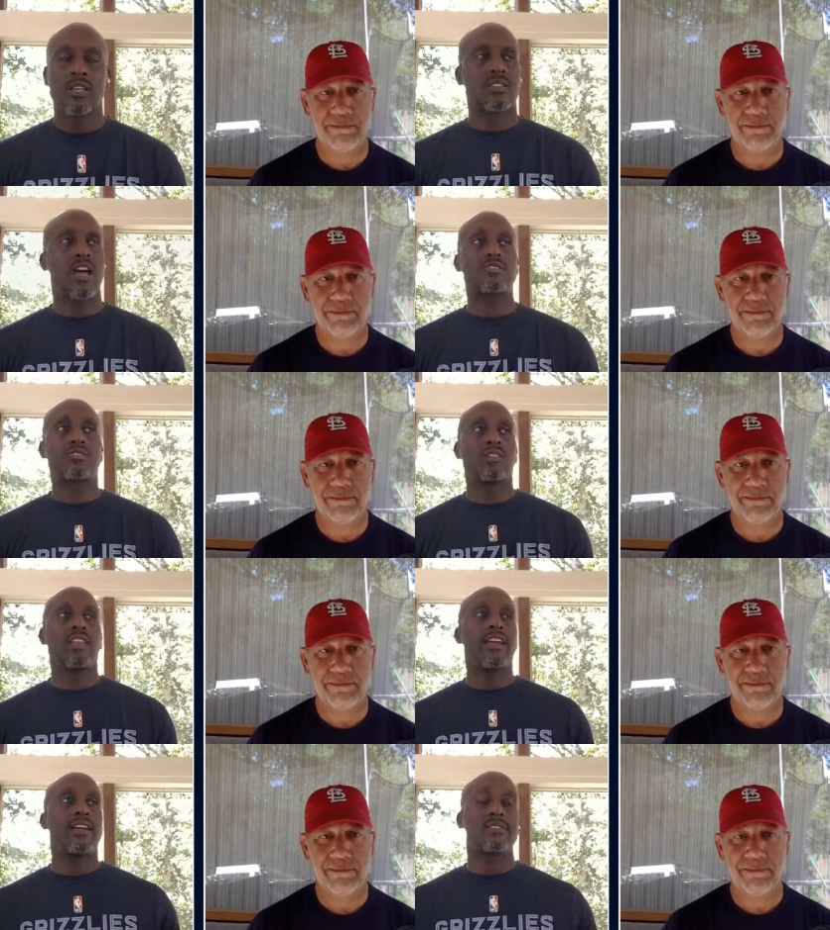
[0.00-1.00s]
Speaker 1: It's not your
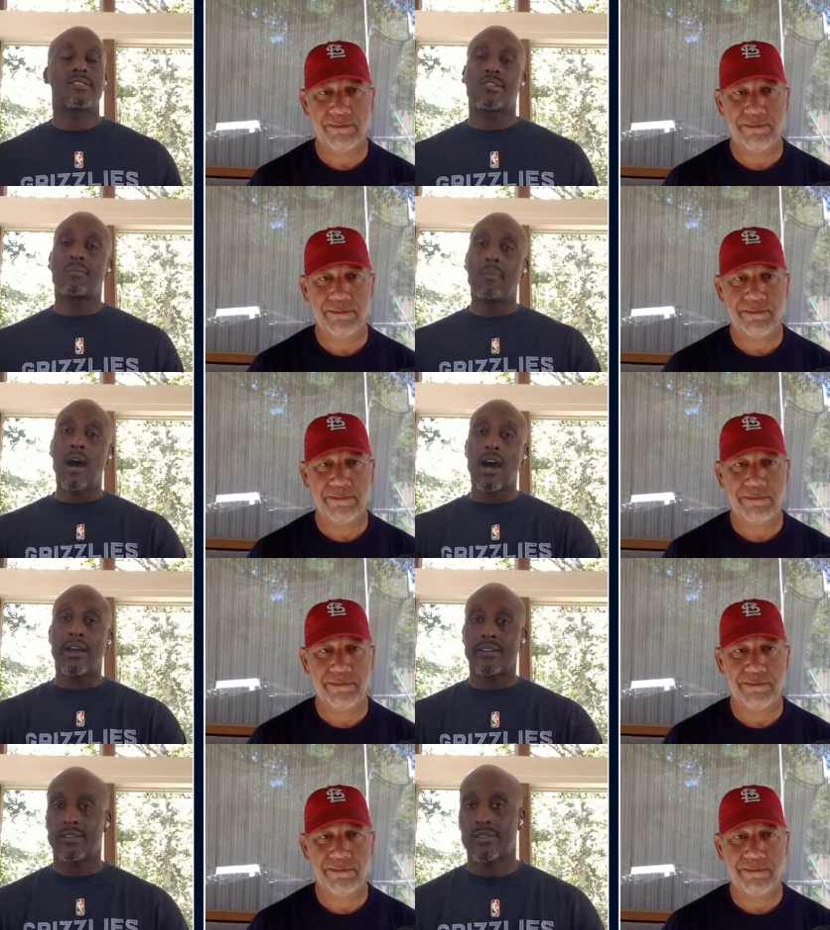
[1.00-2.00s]
legs; it's your
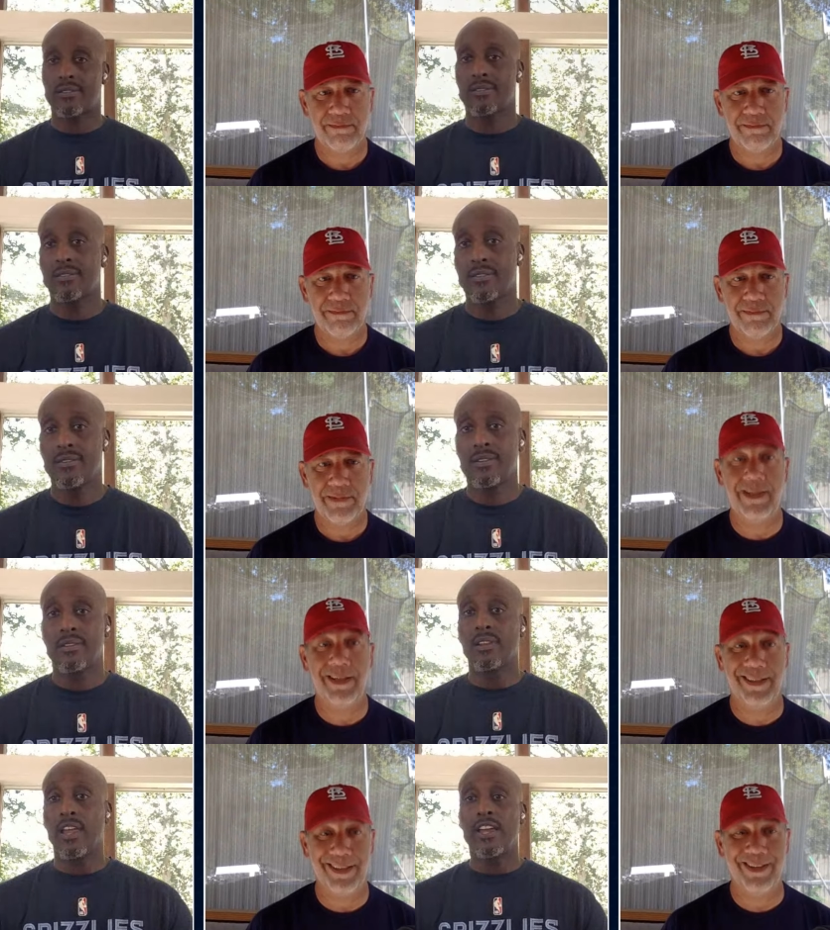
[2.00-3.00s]
mind.
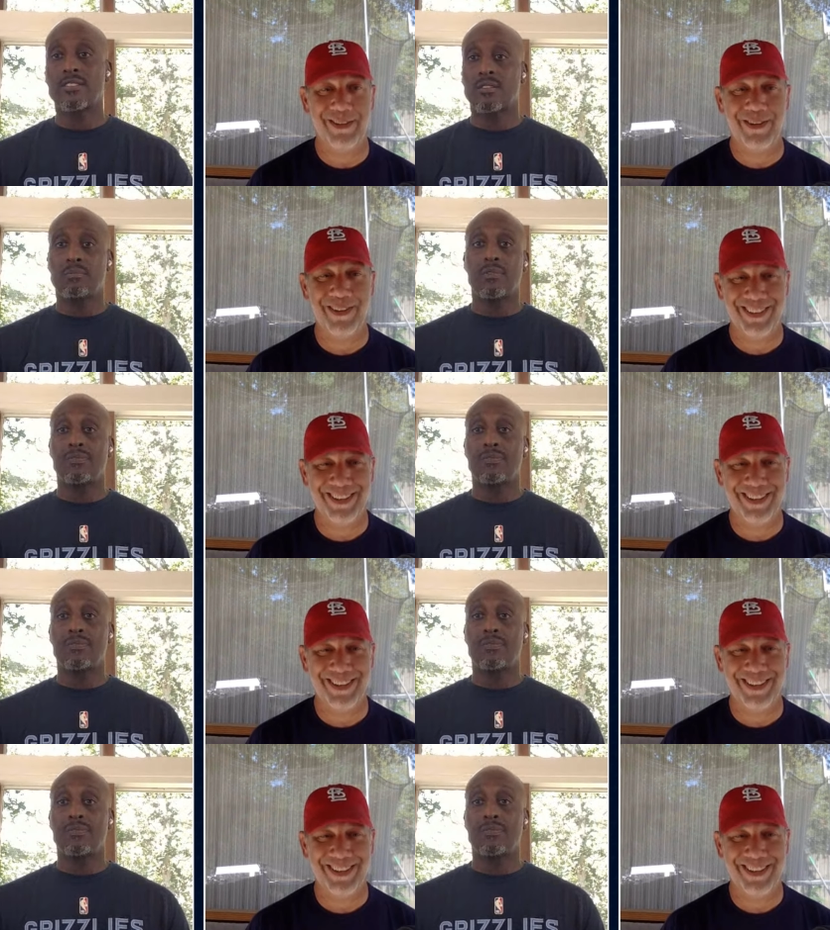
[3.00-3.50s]
Your legs can be